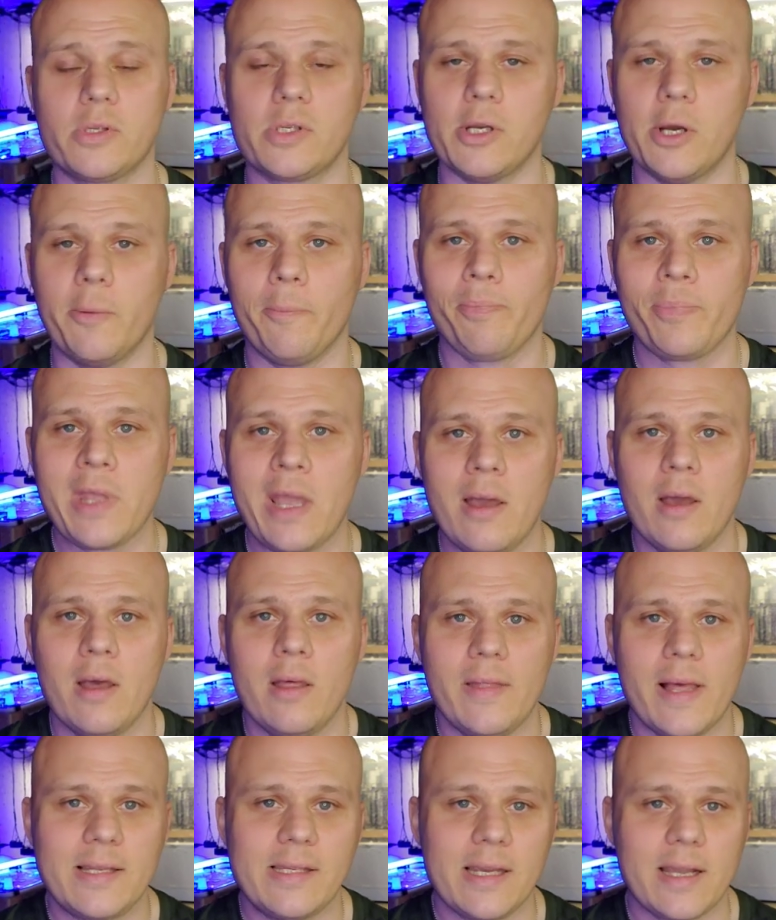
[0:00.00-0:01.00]
So
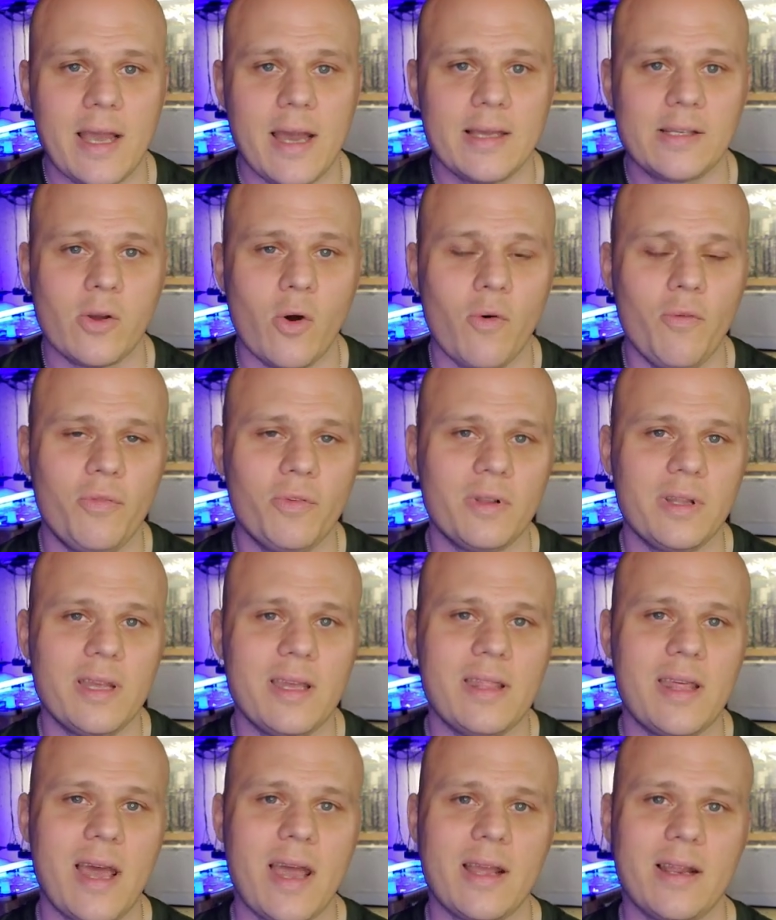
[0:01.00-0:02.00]
that's it guys. Hopefully
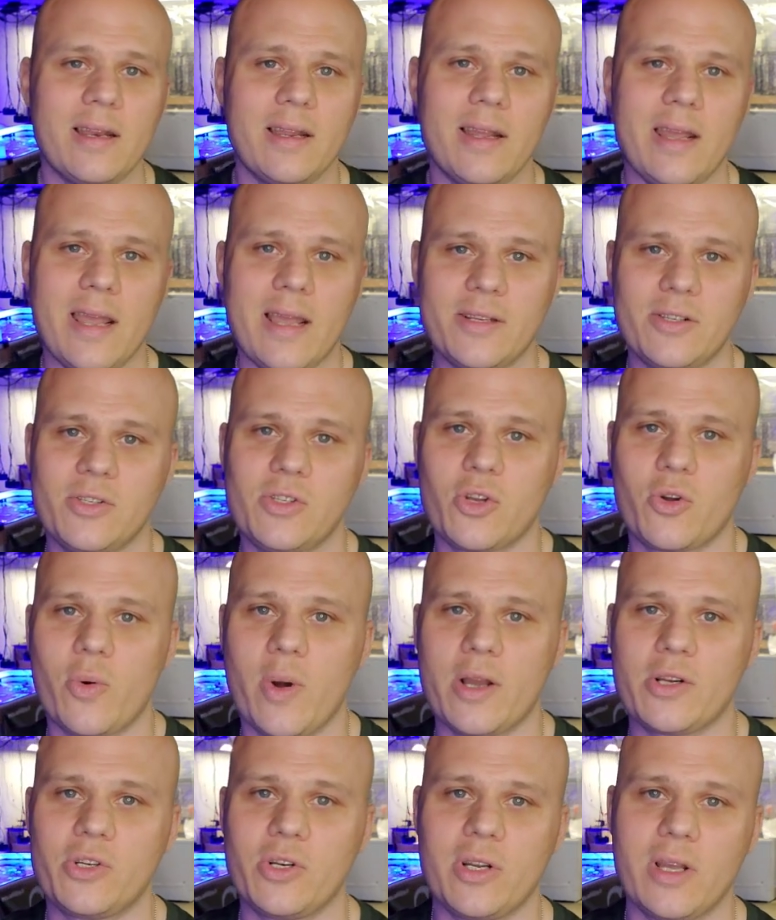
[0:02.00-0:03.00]
that answers the
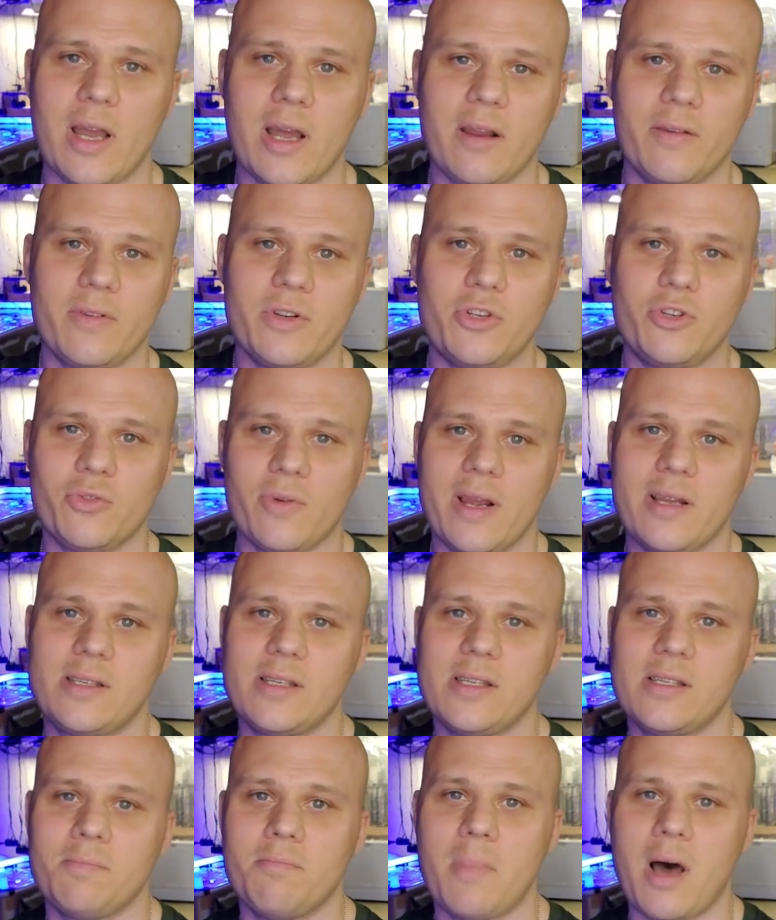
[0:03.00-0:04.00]
question, kind of
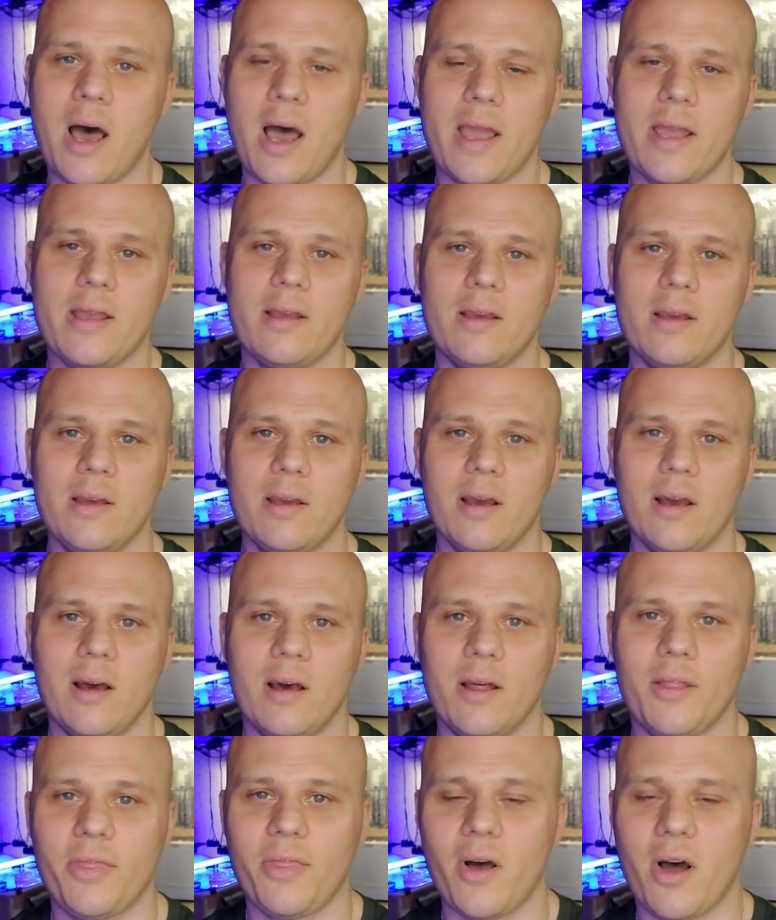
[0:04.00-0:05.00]
addresses my
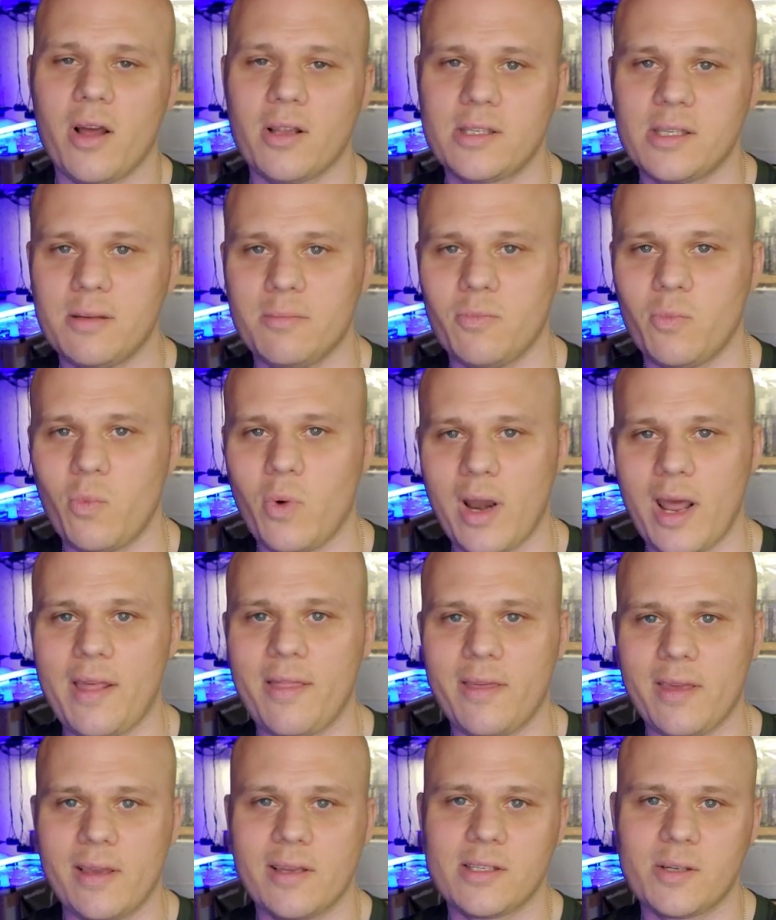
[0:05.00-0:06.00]
uh, thoughts and what I
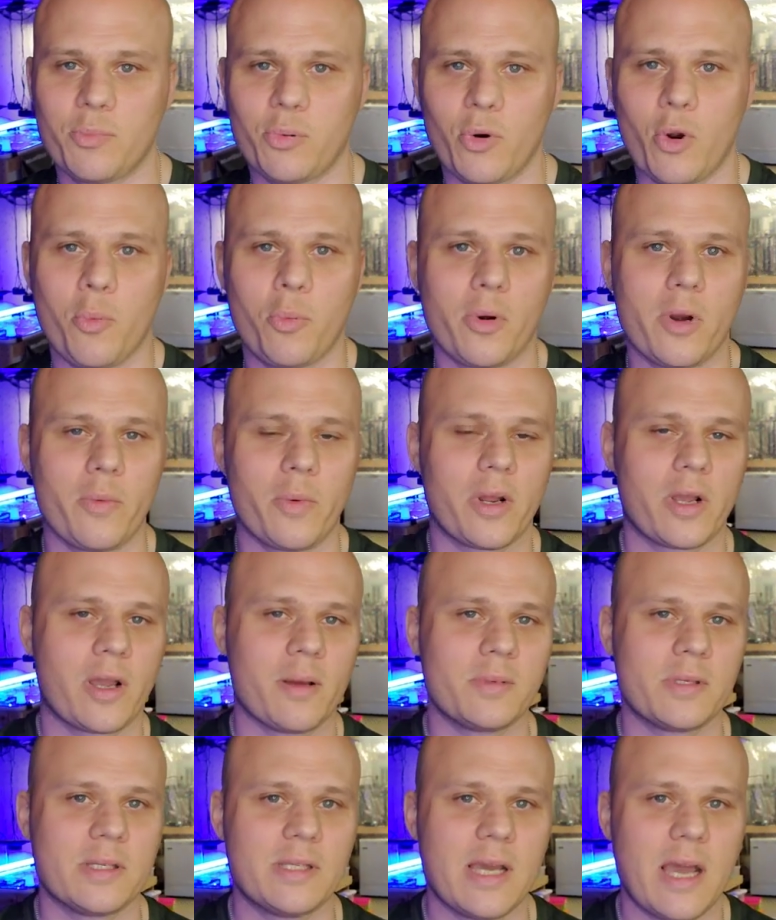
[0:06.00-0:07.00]
think is appropriate when it
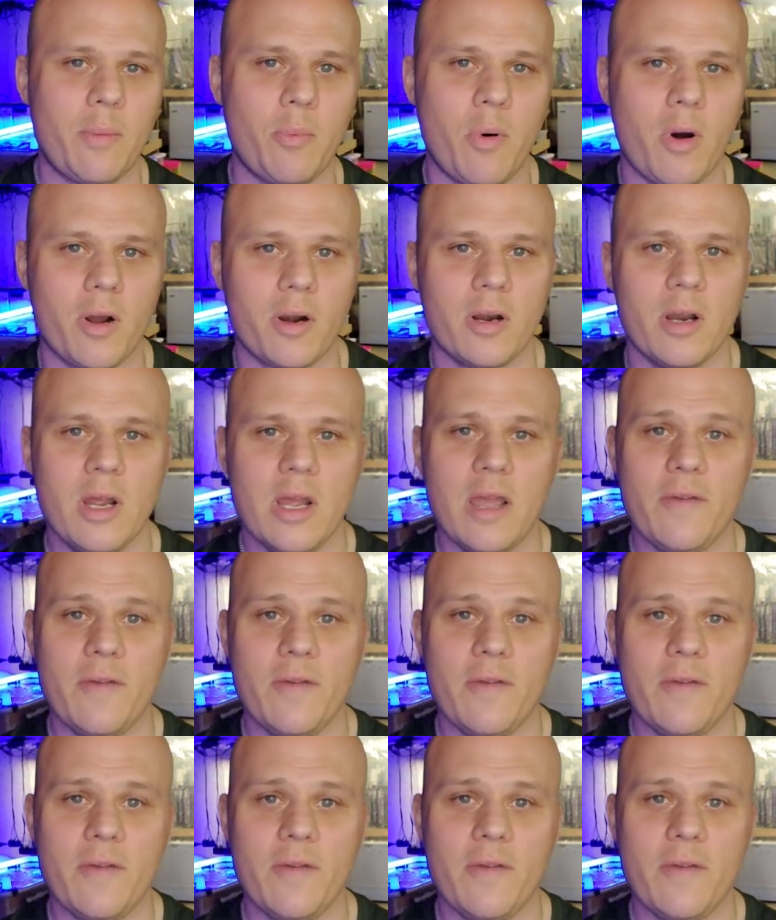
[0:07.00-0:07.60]
comes to tap water.